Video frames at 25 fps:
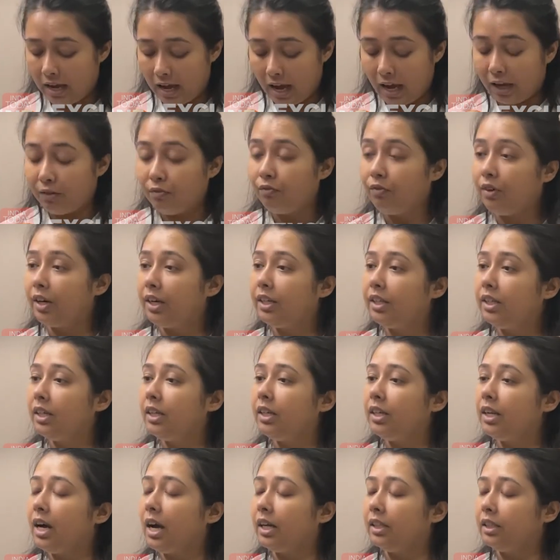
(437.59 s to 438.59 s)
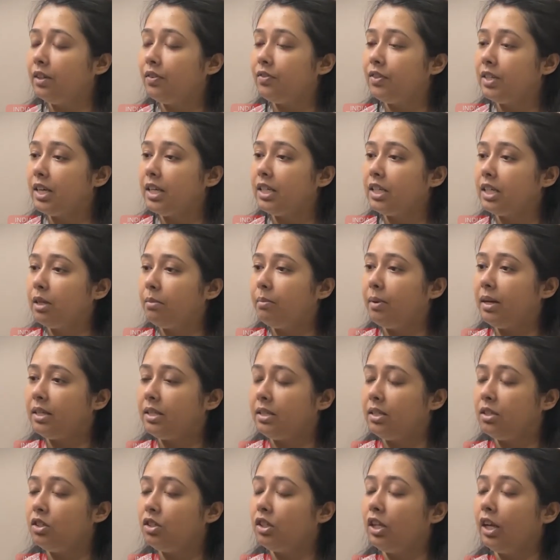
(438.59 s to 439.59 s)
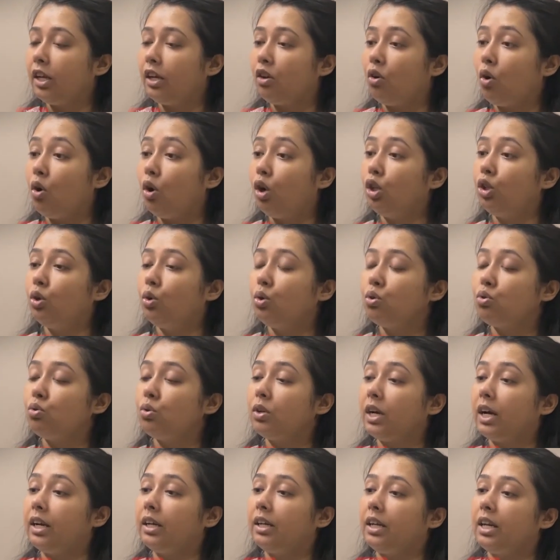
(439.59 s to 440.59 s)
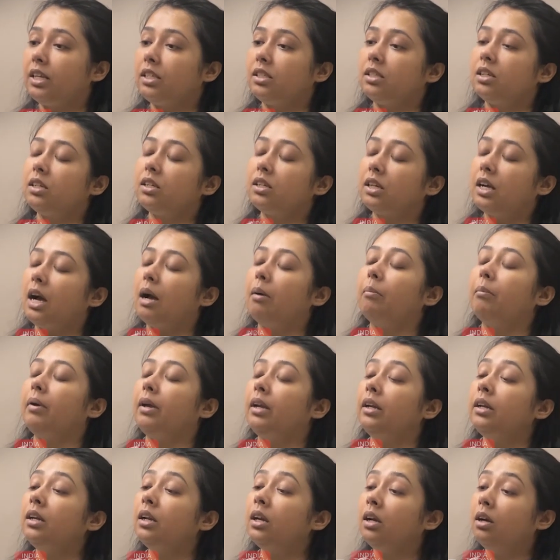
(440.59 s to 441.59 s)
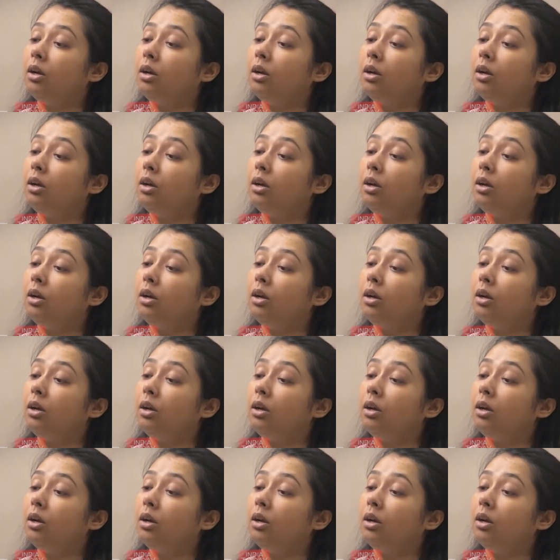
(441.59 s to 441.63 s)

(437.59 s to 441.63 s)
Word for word: And Vardhan Yadav sent a message that all those who contested come and